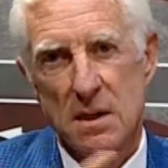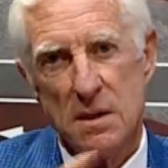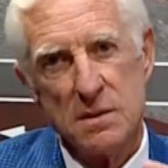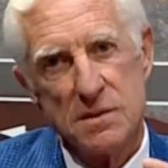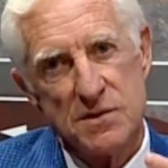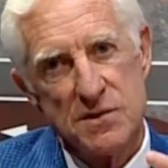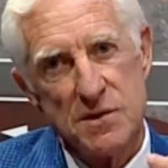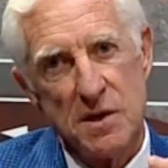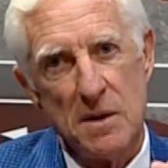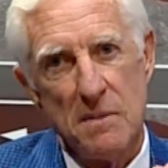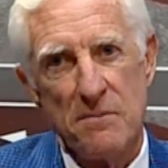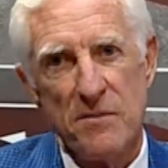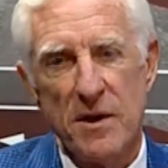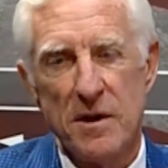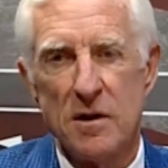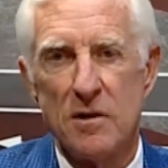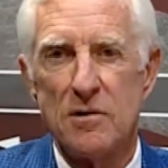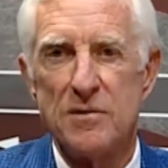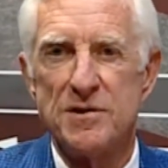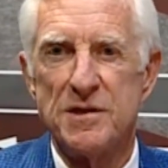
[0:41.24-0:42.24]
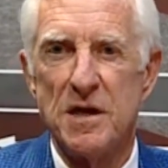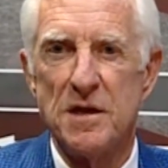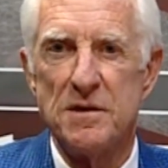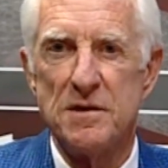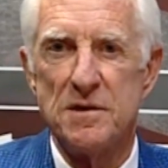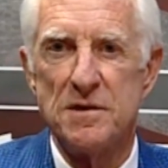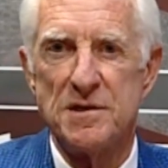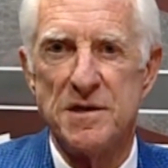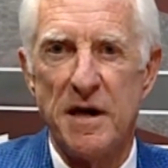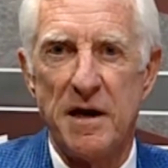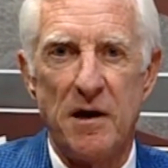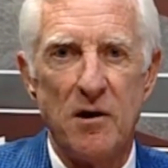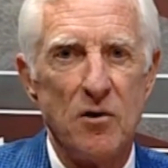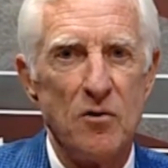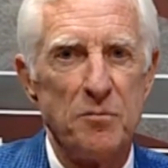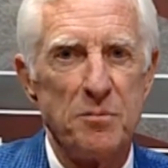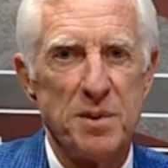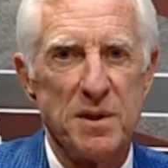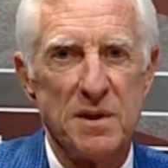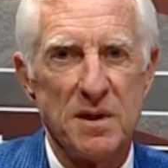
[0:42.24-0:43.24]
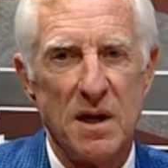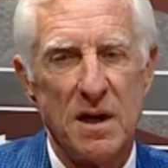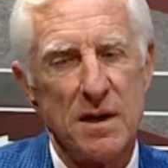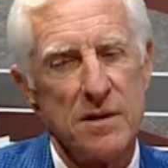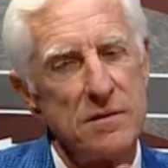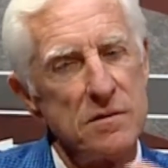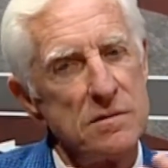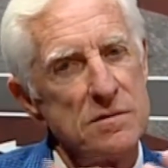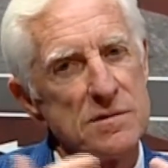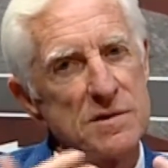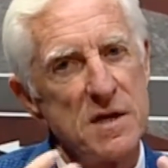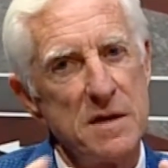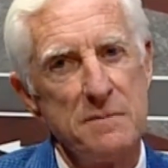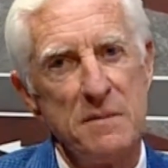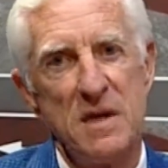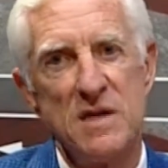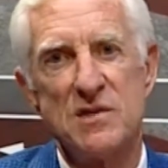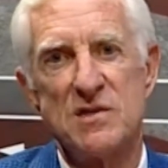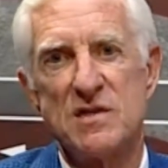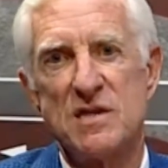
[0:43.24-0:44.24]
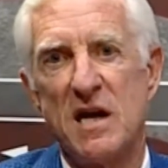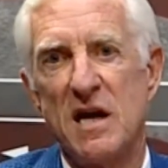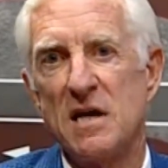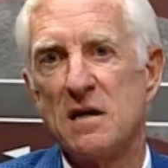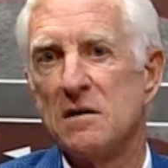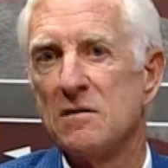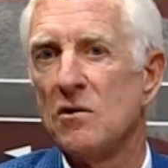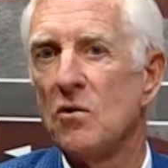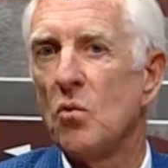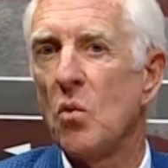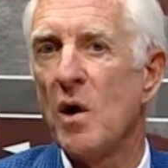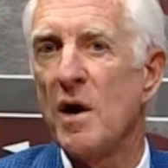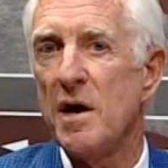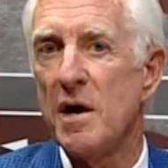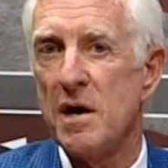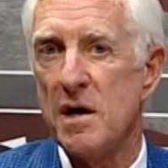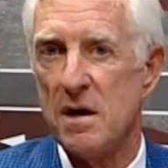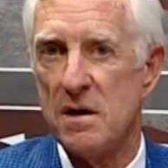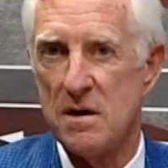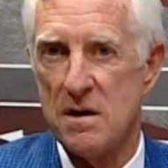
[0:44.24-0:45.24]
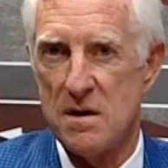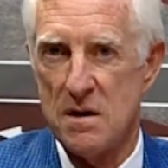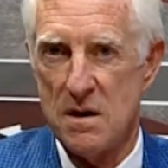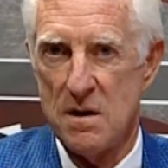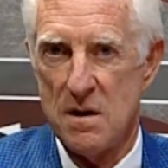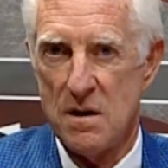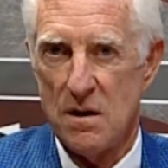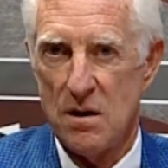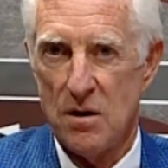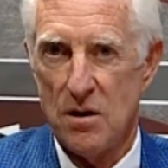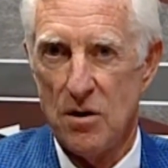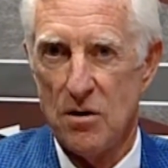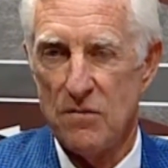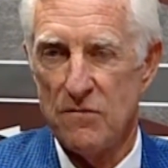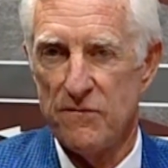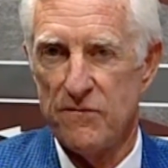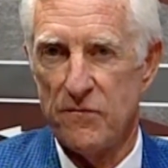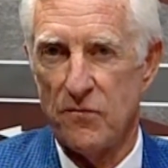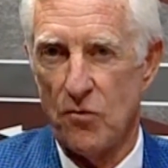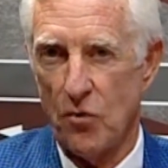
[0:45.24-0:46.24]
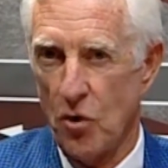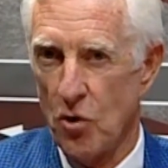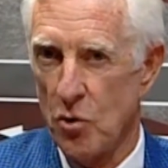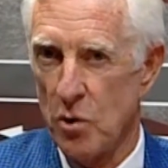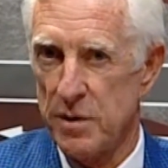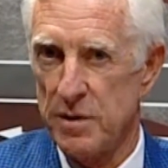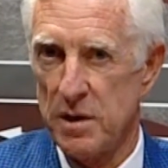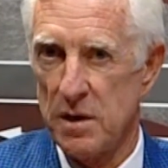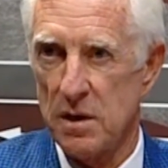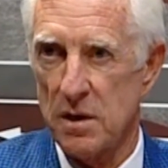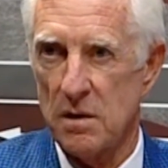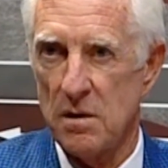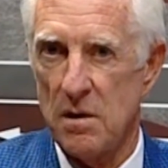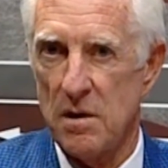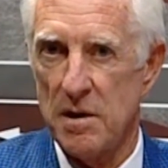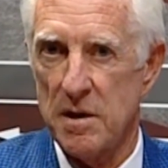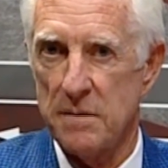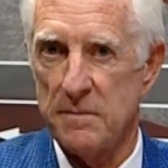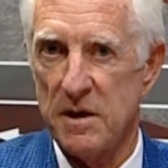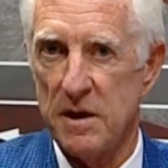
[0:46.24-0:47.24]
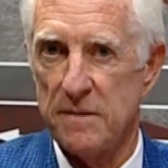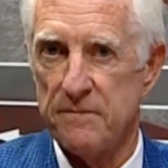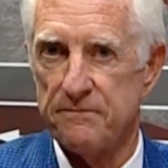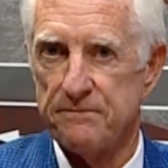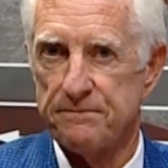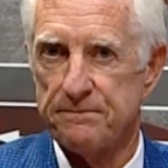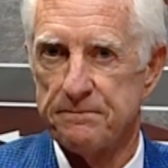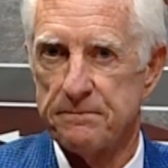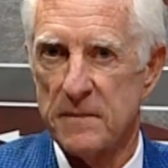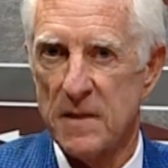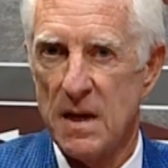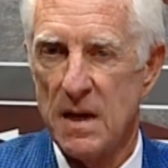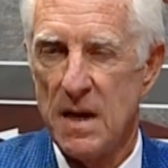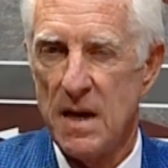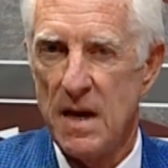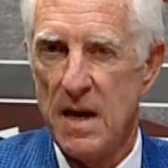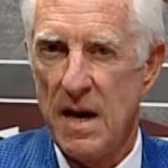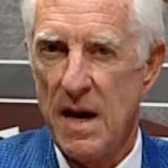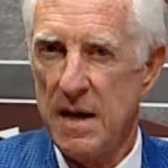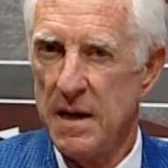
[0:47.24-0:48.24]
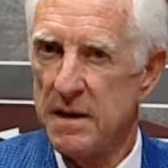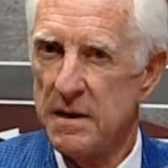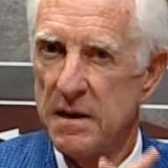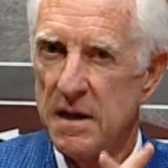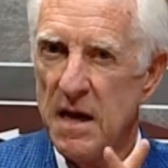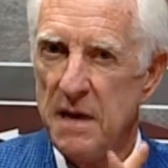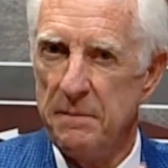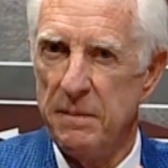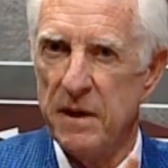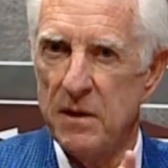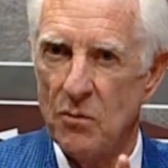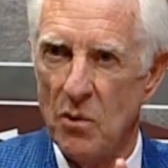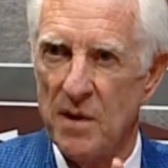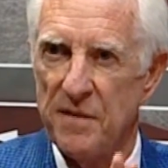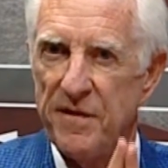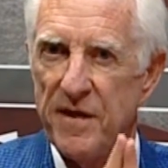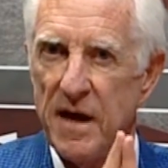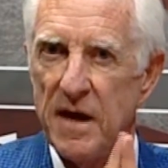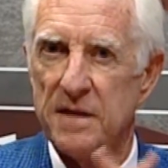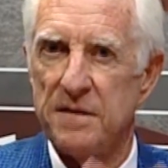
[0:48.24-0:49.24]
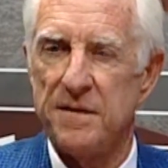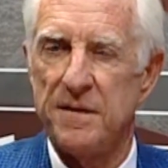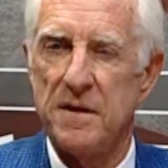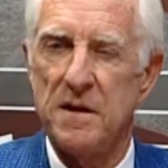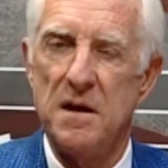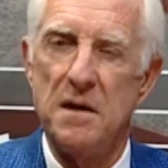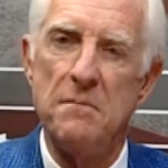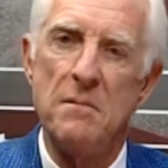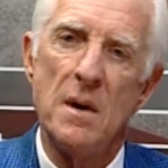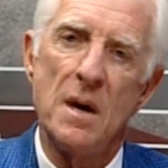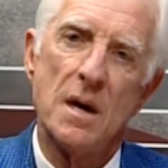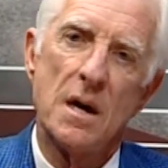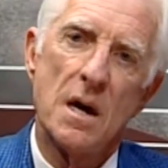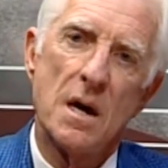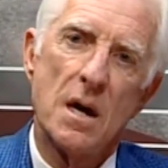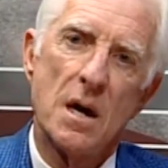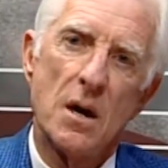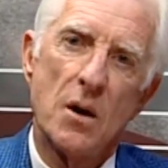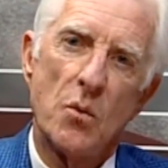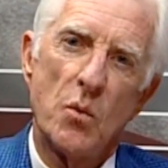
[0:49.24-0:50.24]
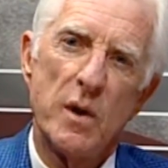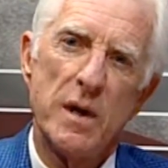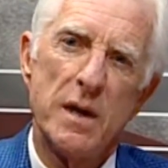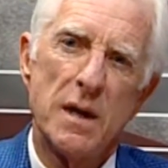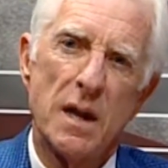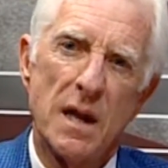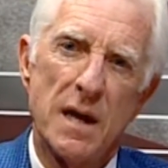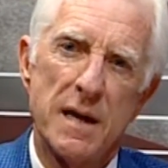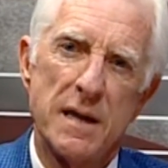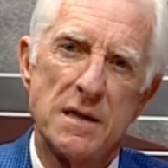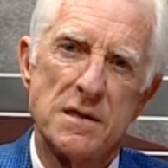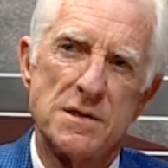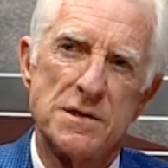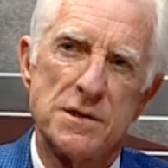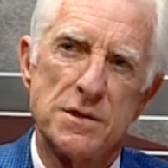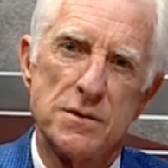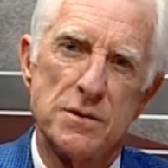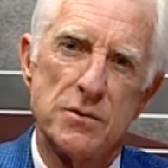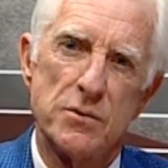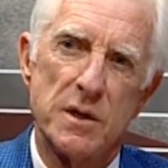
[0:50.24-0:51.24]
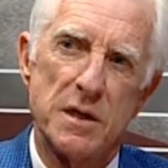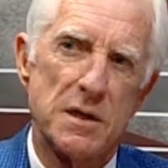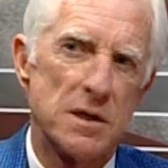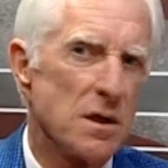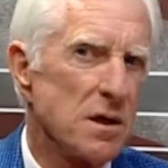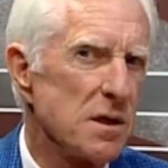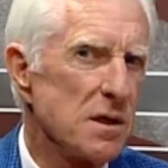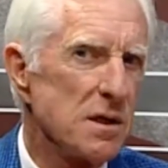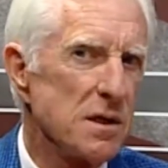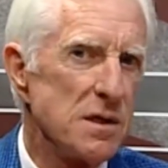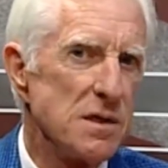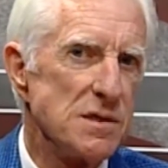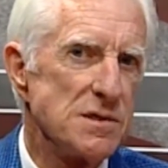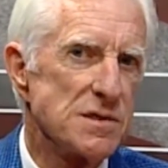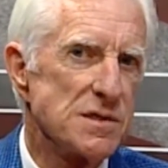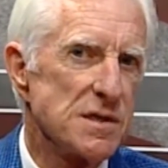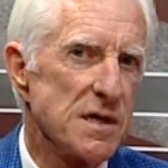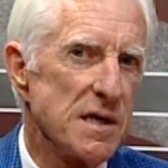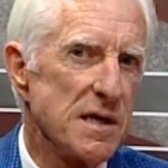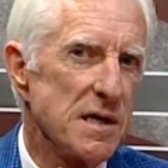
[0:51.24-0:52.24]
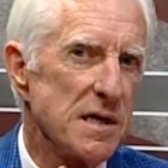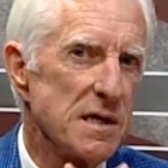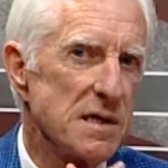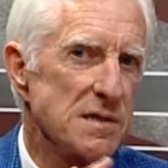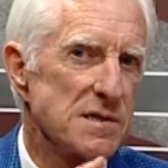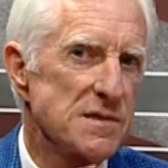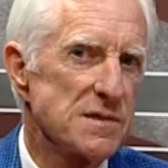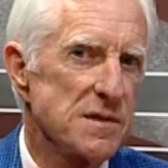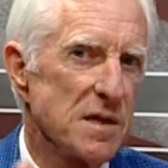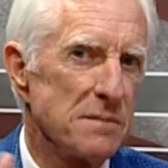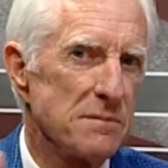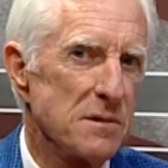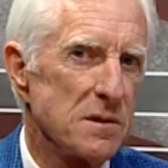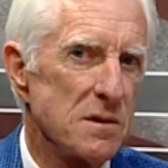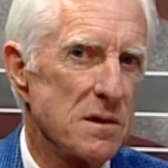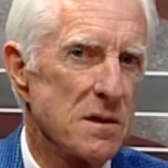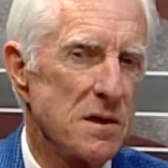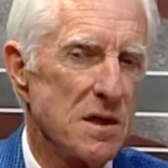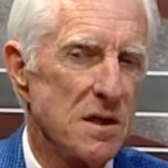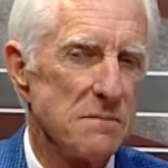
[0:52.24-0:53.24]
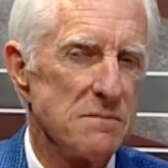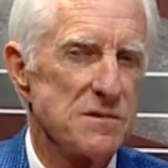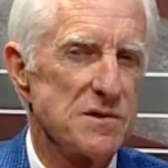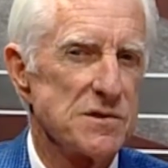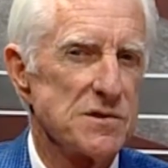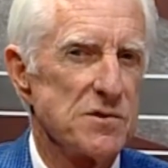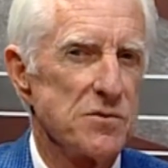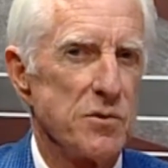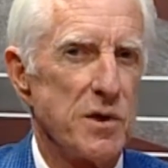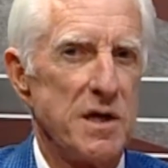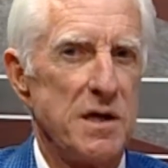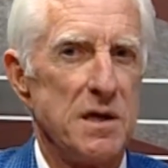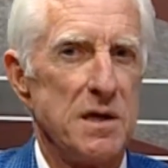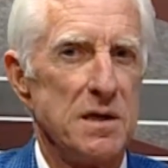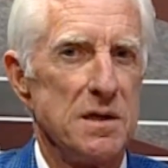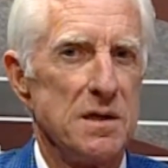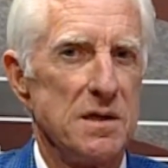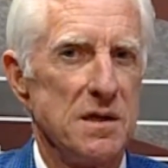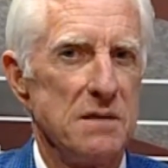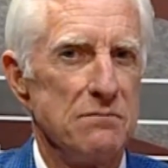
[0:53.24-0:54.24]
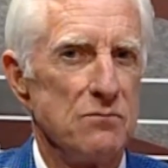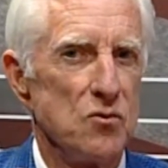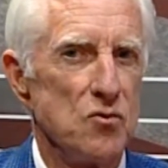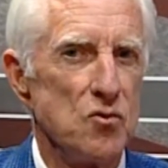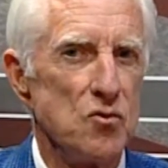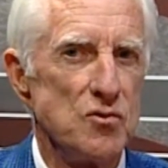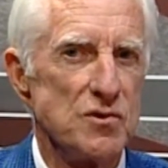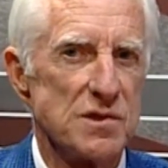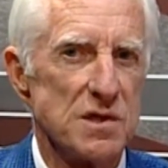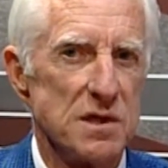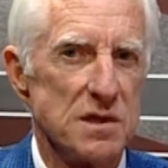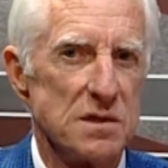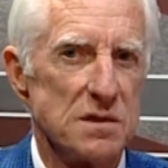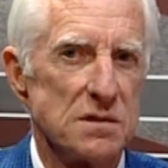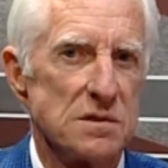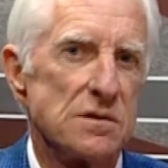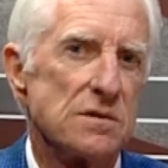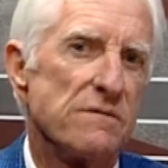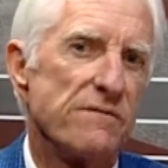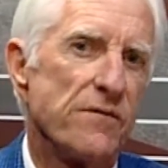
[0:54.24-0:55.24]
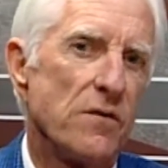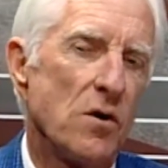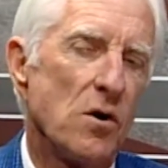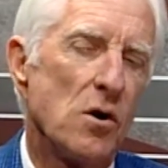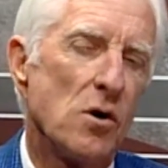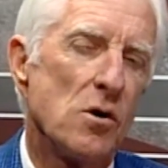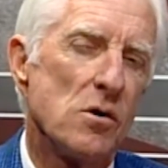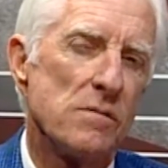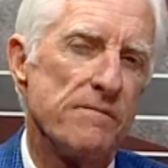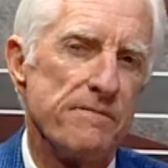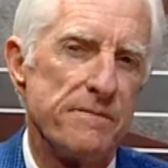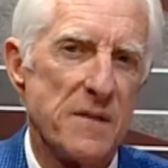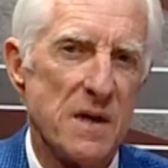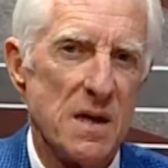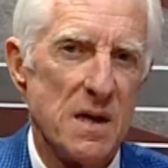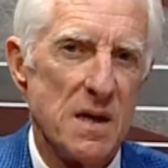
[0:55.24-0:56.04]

some that are intended to help, others that may stand in the way of growing the economy. And in keeping with that theme, we'd like to acknowledge that as summer comes to an end and moves into fall,